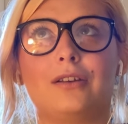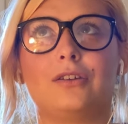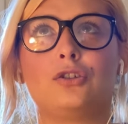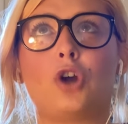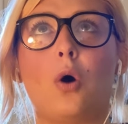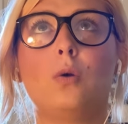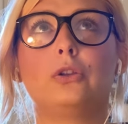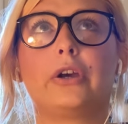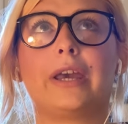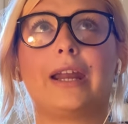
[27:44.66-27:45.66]
don't
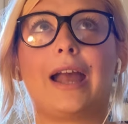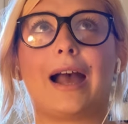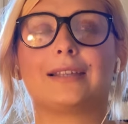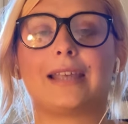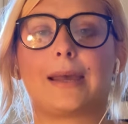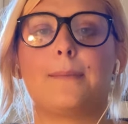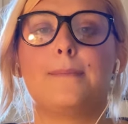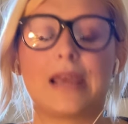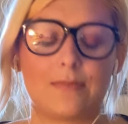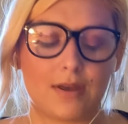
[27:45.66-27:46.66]
look at it as like
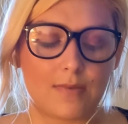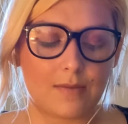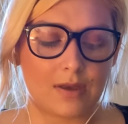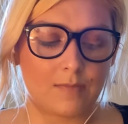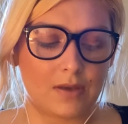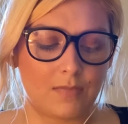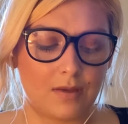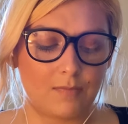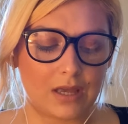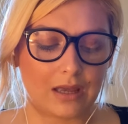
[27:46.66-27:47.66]

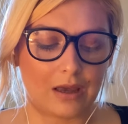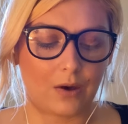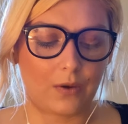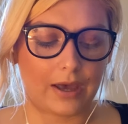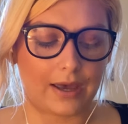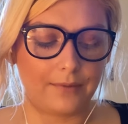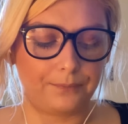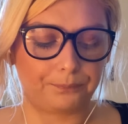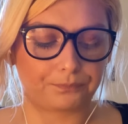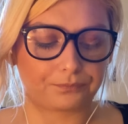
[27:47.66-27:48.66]
me, okay?
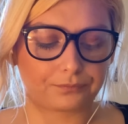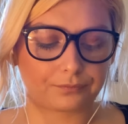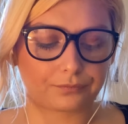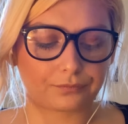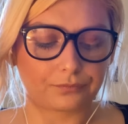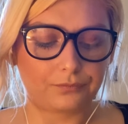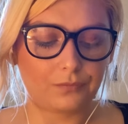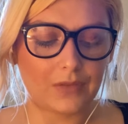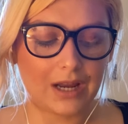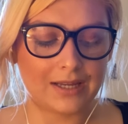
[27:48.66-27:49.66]

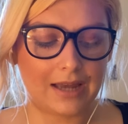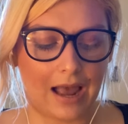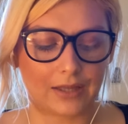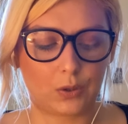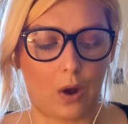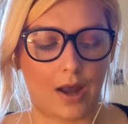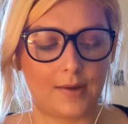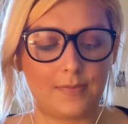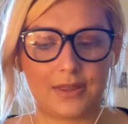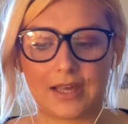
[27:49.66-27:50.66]
Yeah, so
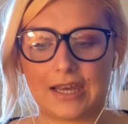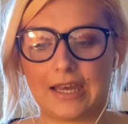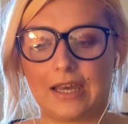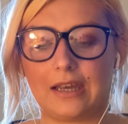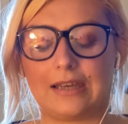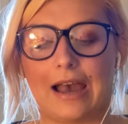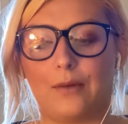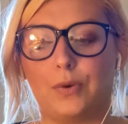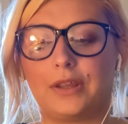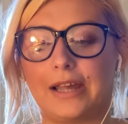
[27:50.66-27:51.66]
I'm thinking, yeah,
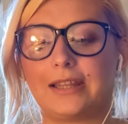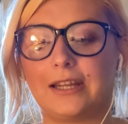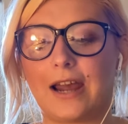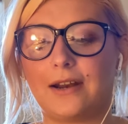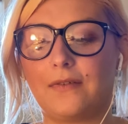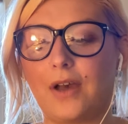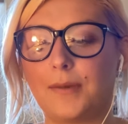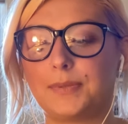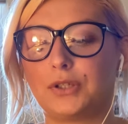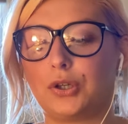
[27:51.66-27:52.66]
with like the 9 of
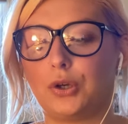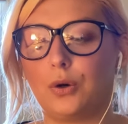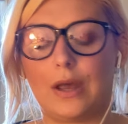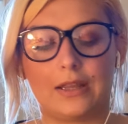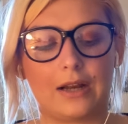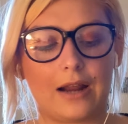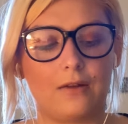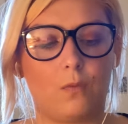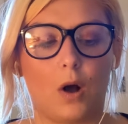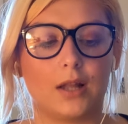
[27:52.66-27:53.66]
Cups too and the 9
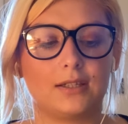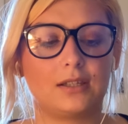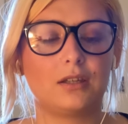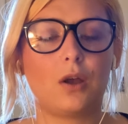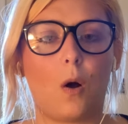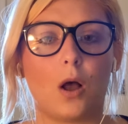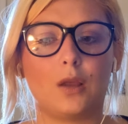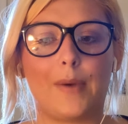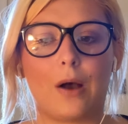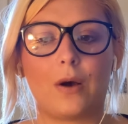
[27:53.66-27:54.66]
of Wands, this is
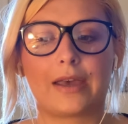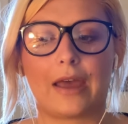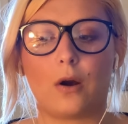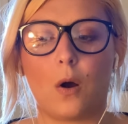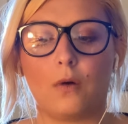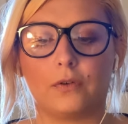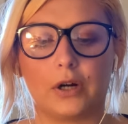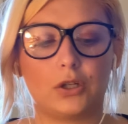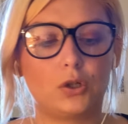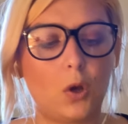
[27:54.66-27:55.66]
all about, again,
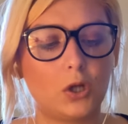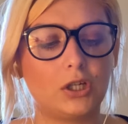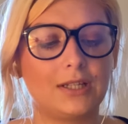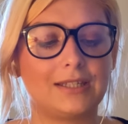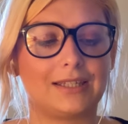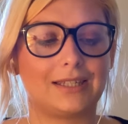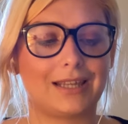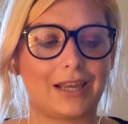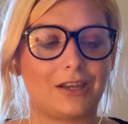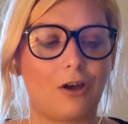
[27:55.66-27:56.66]
overindulgence. This is
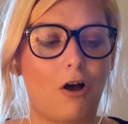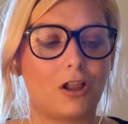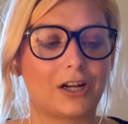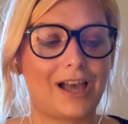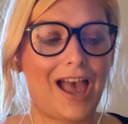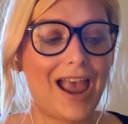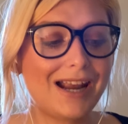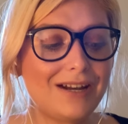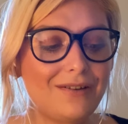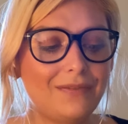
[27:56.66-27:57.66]
like y'all are
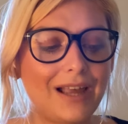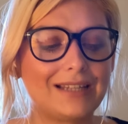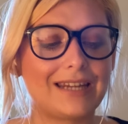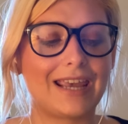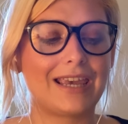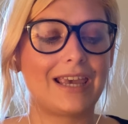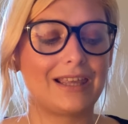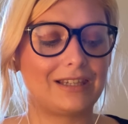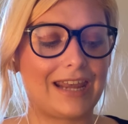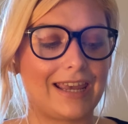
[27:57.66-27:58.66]
kind of like
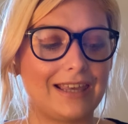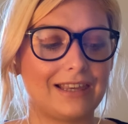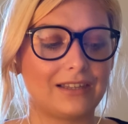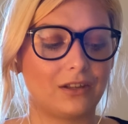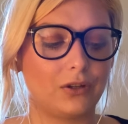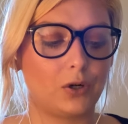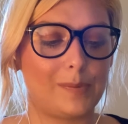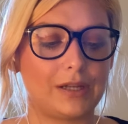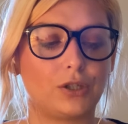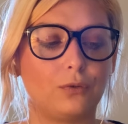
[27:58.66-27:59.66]
taking things a little
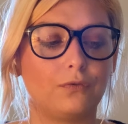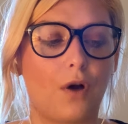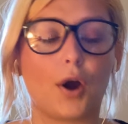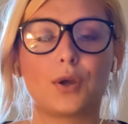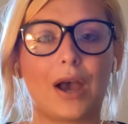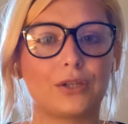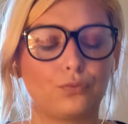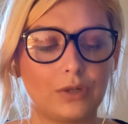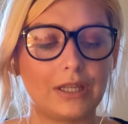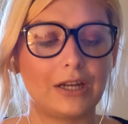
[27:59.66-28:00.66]
bit too far. You guys
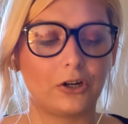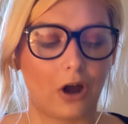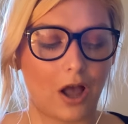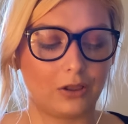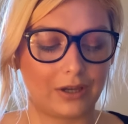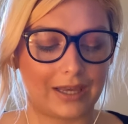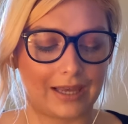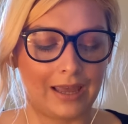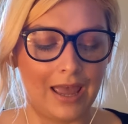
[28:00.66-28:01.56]
really are not looking,